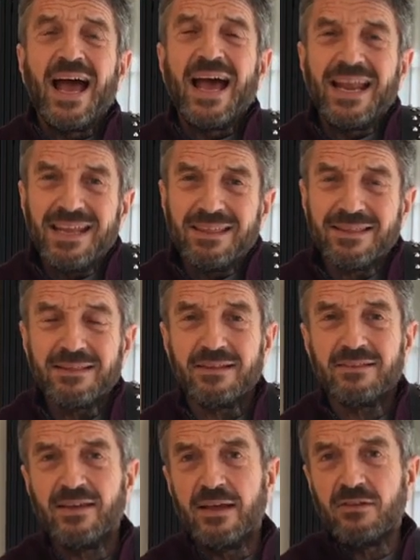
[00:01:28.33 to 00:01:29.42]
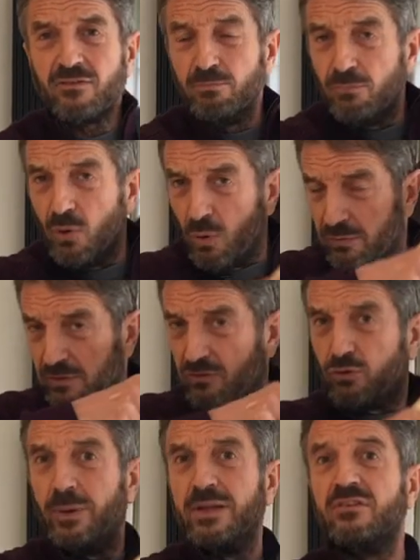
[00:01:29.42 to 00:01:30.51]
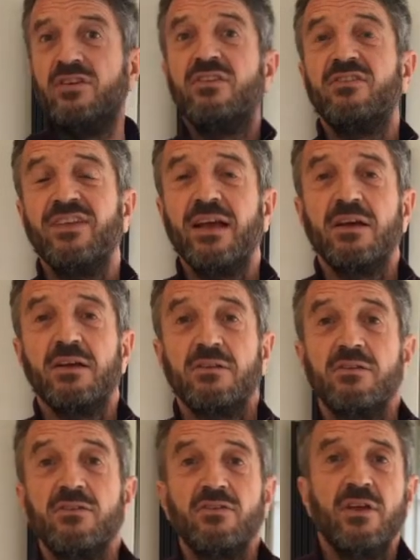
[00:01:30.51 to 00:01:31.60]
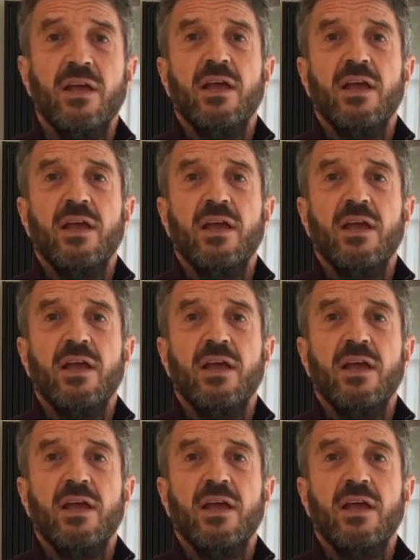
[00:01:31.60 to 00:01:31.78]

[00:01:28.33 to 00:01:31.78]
Anything that takes more than 20 seconds